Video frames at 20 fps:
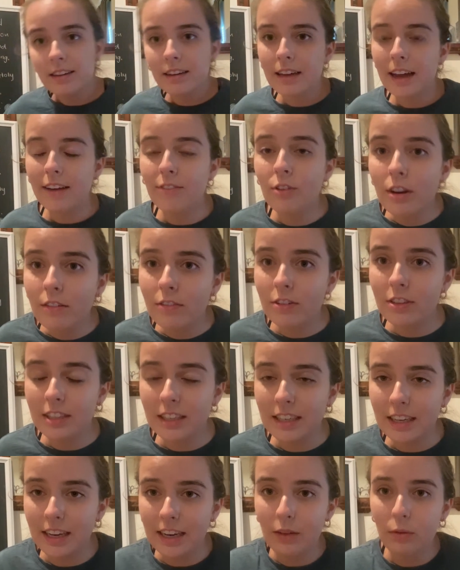Have you ever
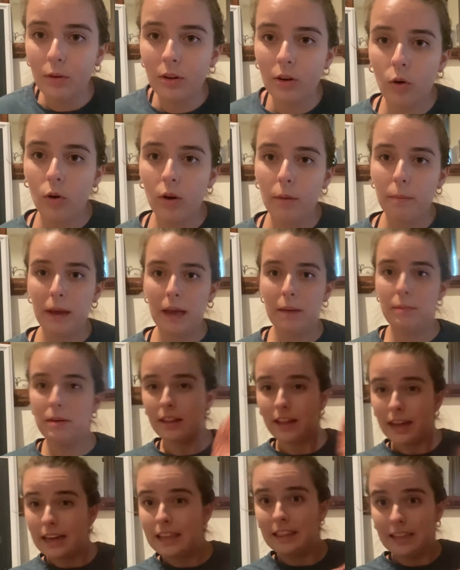seen anyone hold a baby
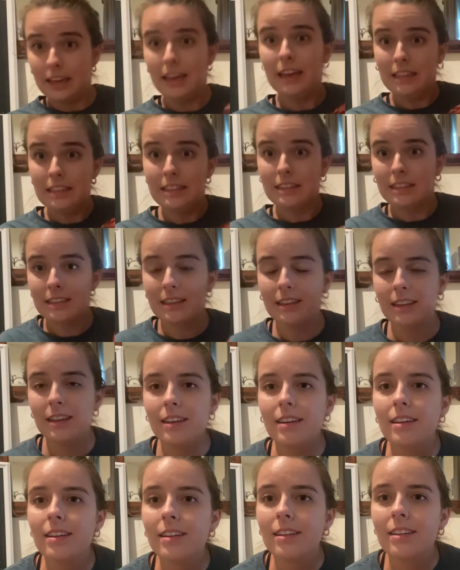like this?
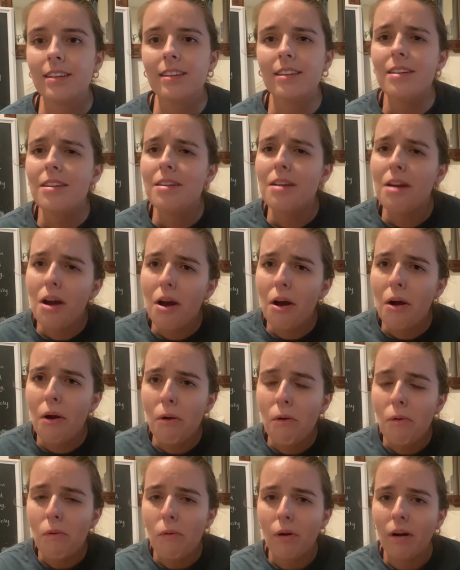
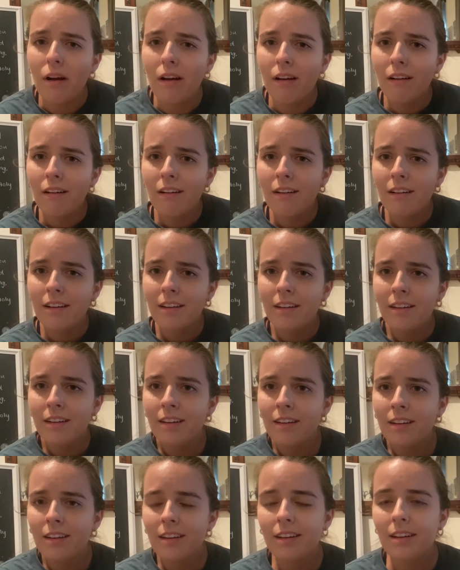No,
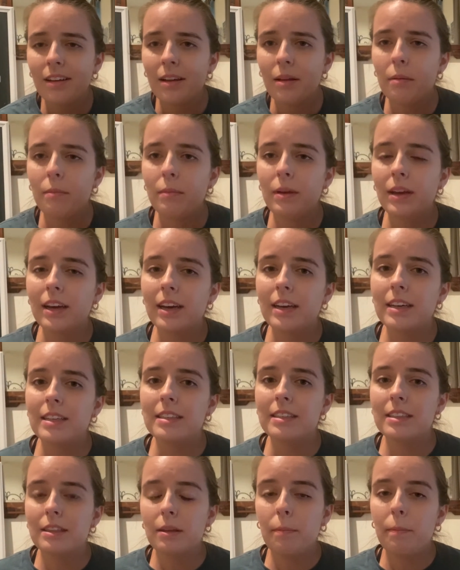
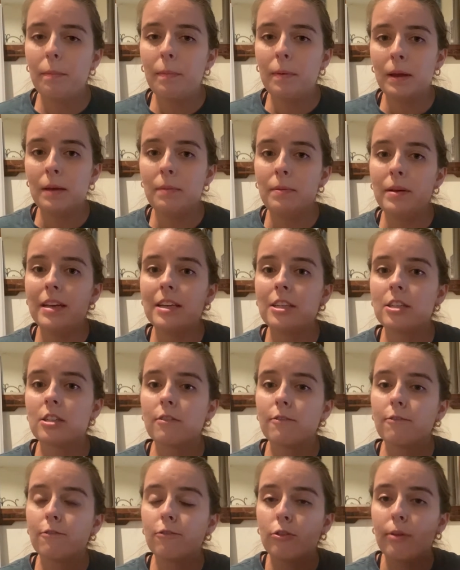because the baby is
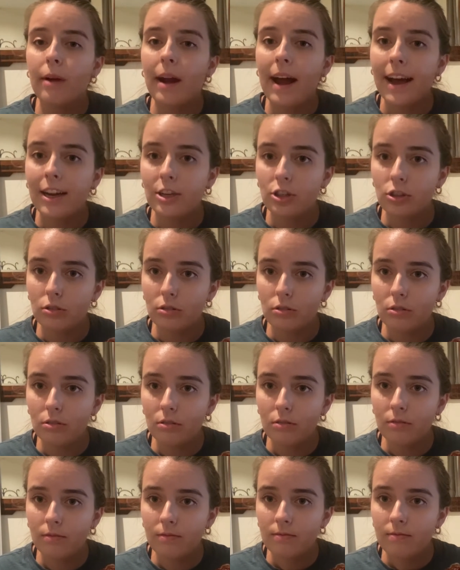fragile.
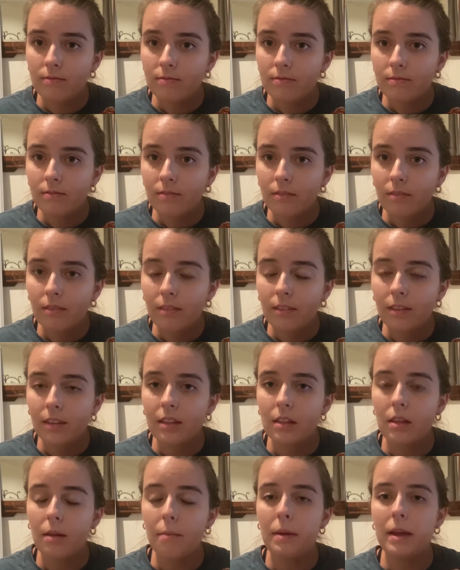
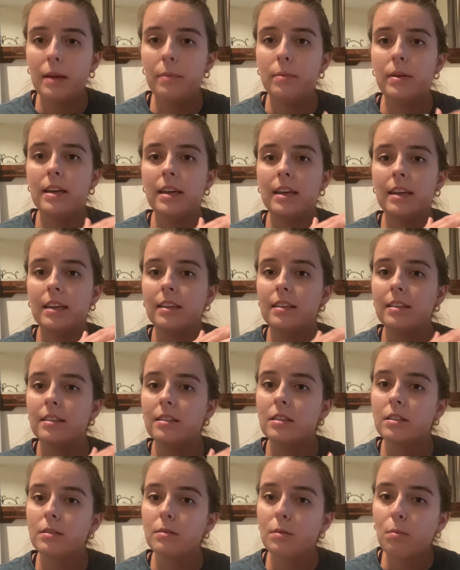The baby is
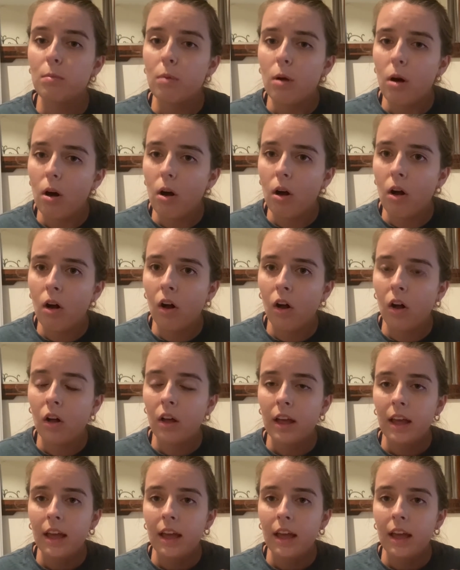small